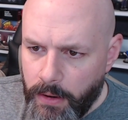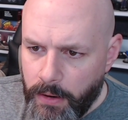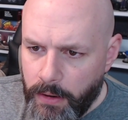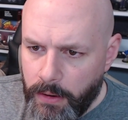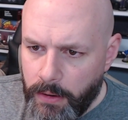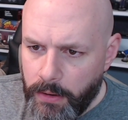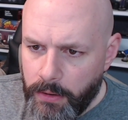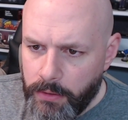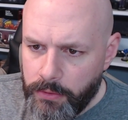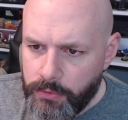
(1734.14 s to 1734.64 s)

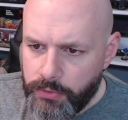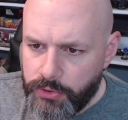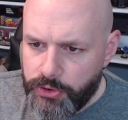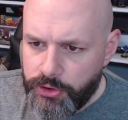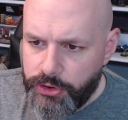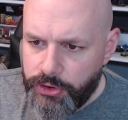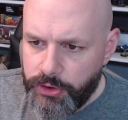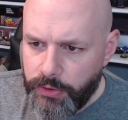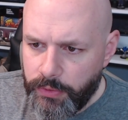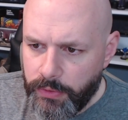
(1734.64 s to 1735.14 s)
Oh
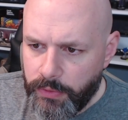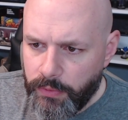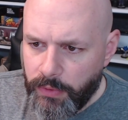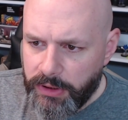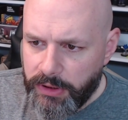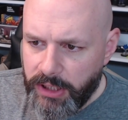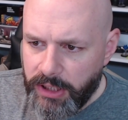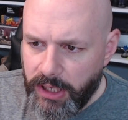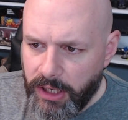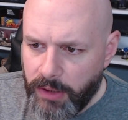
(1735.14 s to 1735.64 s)
shoot!
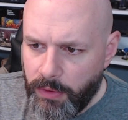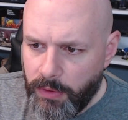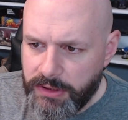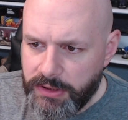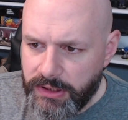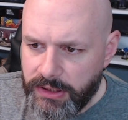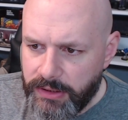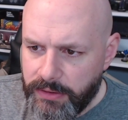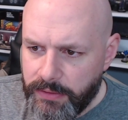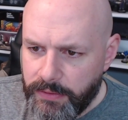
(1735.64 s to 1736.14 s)
What the heck
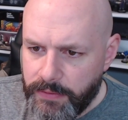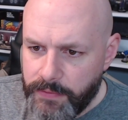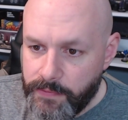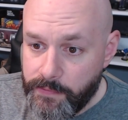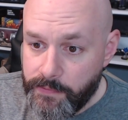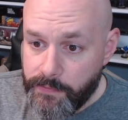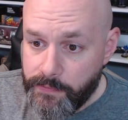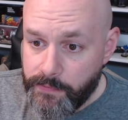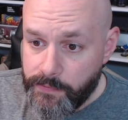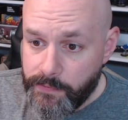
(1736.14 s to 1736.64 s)
was it?
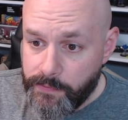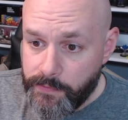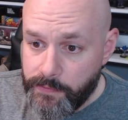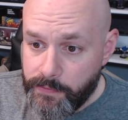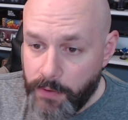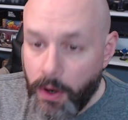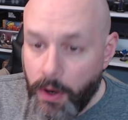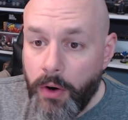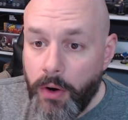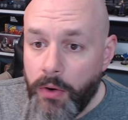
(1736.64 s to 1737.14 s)

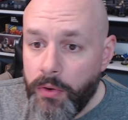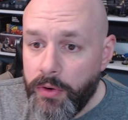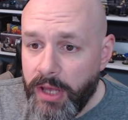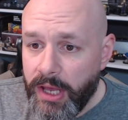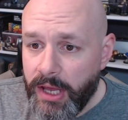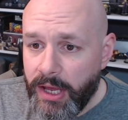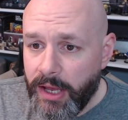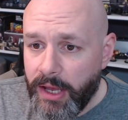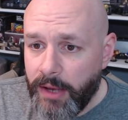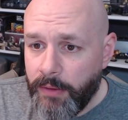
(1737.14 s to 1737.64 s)
Oh
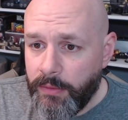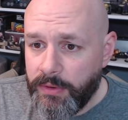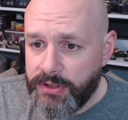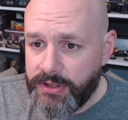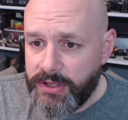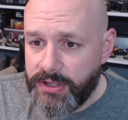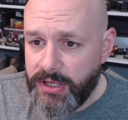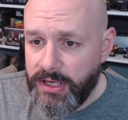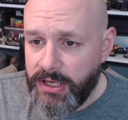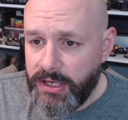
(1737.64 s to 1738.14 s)
yeah, it
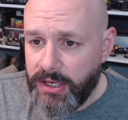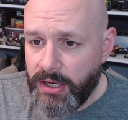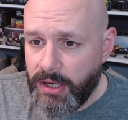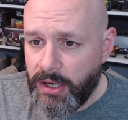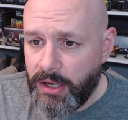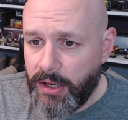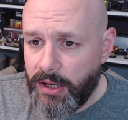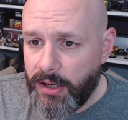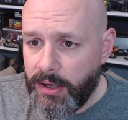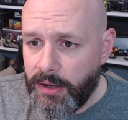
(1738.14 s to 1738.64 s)
was
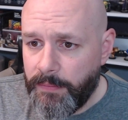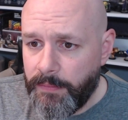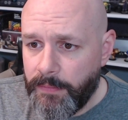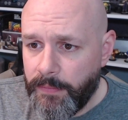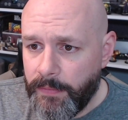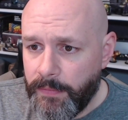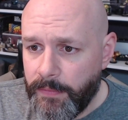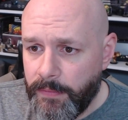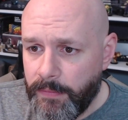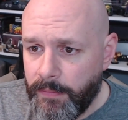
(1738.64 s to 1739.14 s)
the
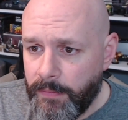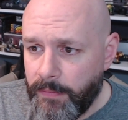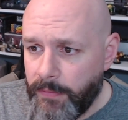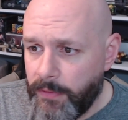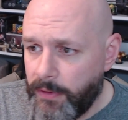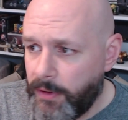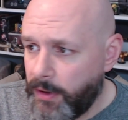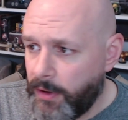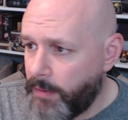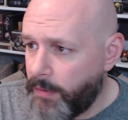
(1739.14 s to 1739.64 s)

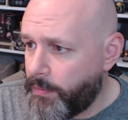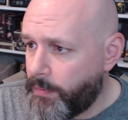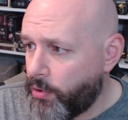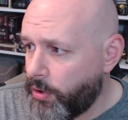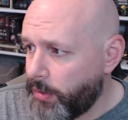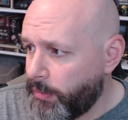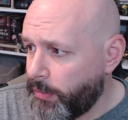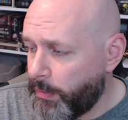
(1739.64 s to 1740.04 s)
portable